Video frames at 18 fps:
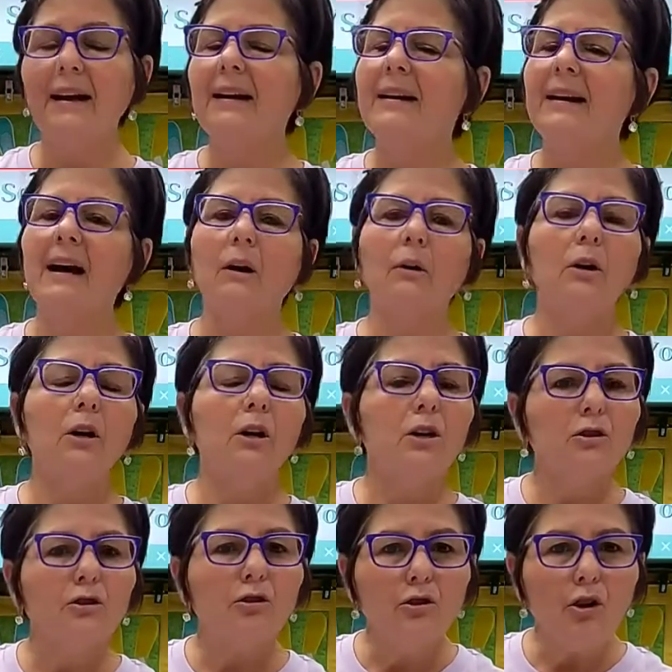Now,
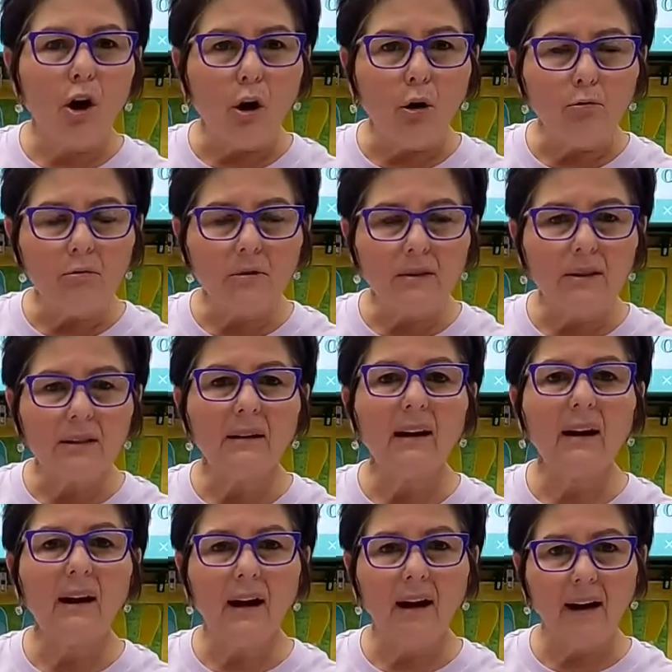don't
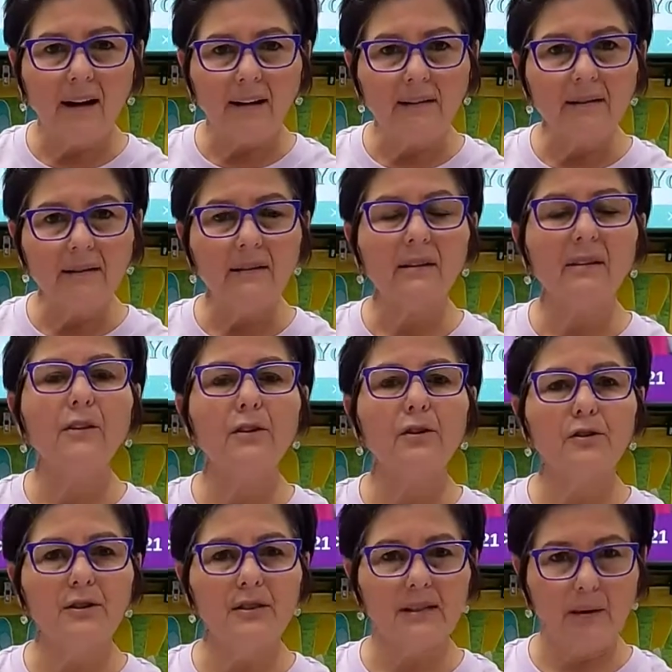cut
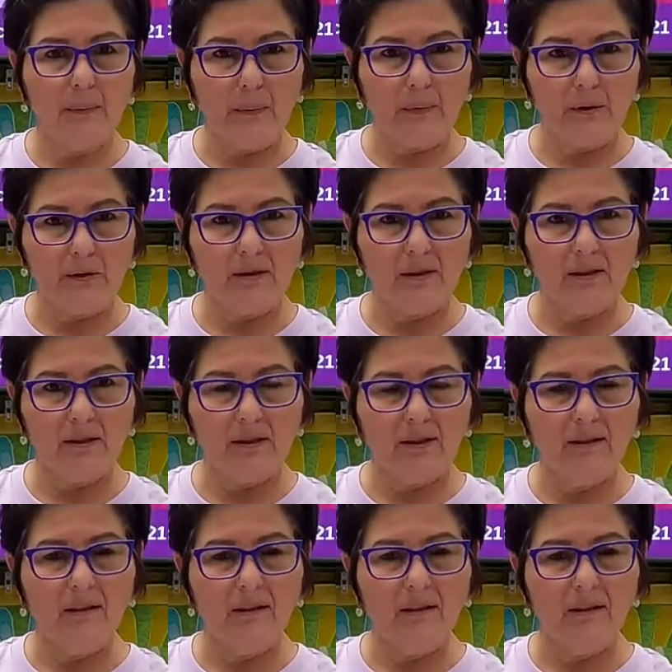your zippers.